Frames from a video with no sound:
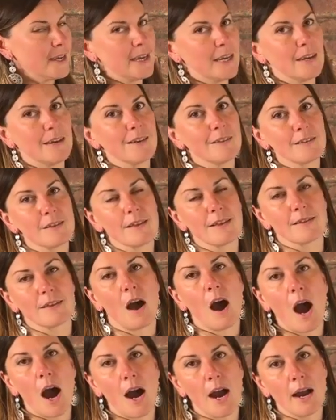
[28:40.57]
it is this
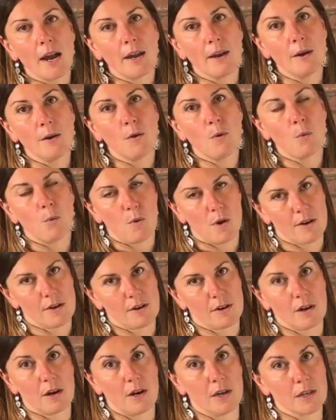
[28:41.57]
high
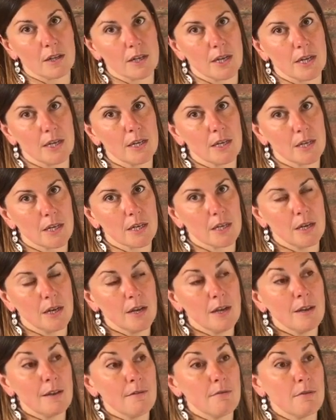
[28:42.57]
water content
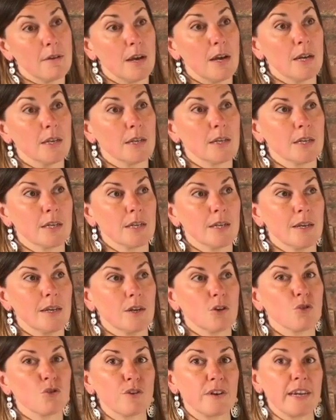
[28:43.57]
that
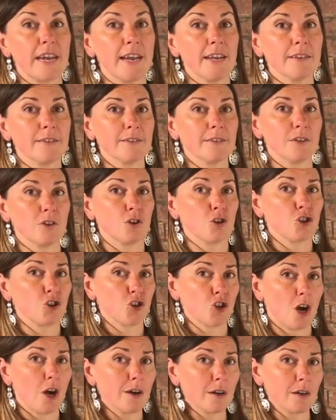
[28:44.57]
creates your
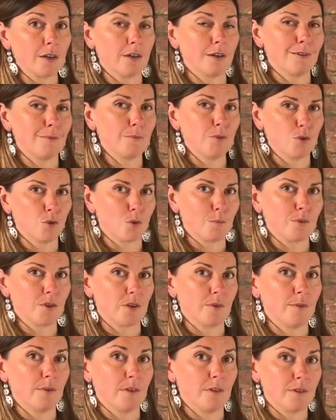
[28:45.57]
shock
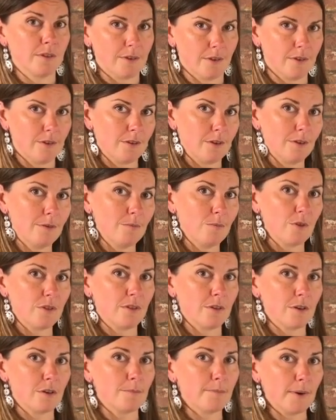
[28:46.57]
absorption system
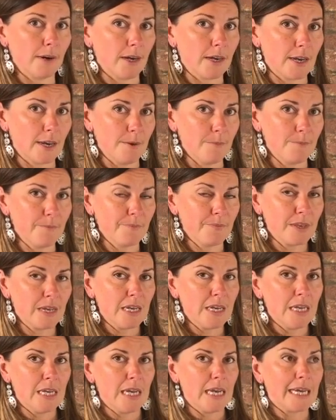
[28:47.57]
within your body
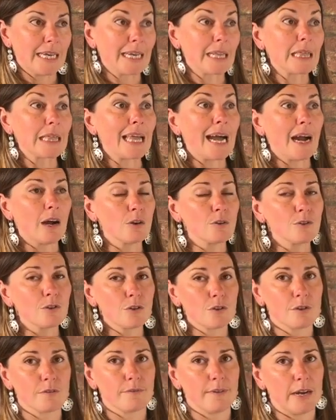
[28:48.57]
and
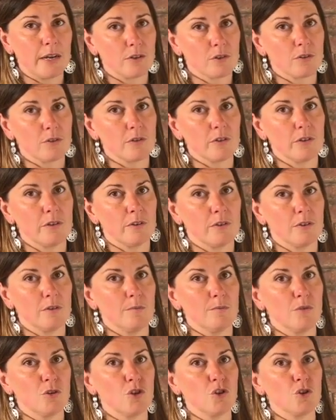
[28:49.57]
allows your fascial
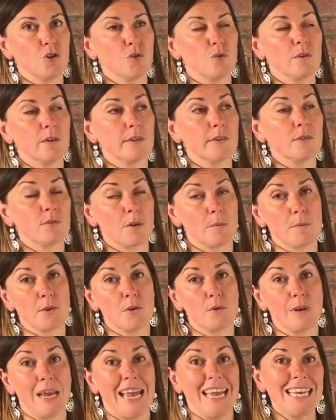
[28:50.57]
system to
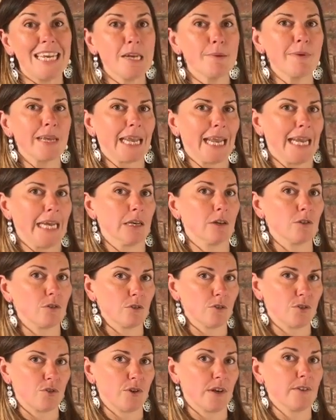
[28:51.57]
distribute any
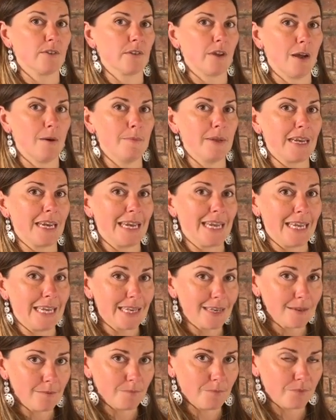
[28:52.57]
mechanical stress coming
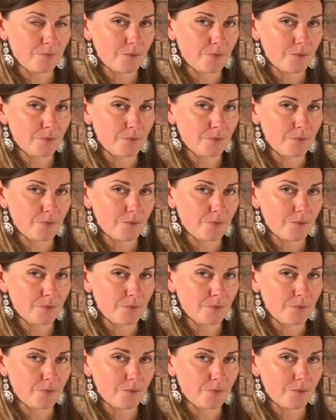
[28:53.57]
in